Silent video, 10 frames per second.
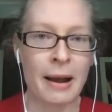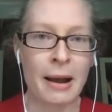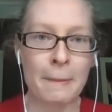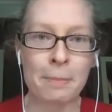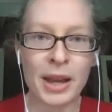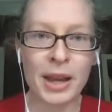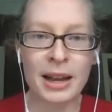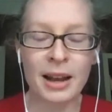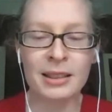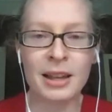
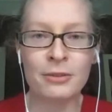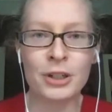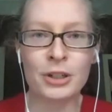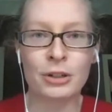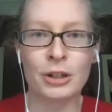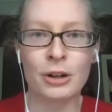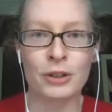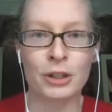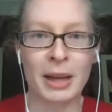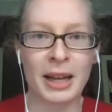I'd love to turn it
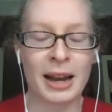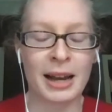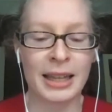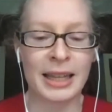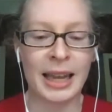over to my colleague